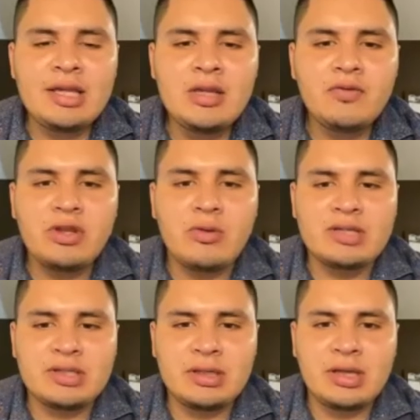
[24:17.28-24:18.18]
for the
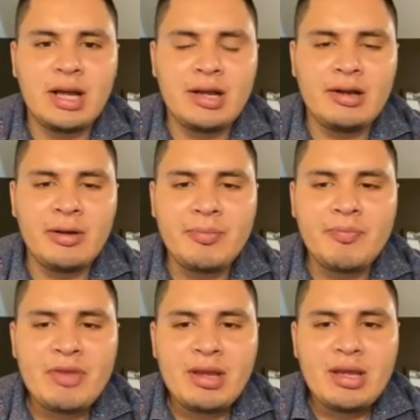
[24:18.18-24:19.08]
question.
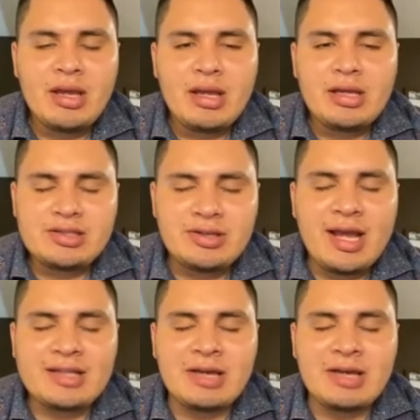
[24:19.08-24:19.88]
So yes,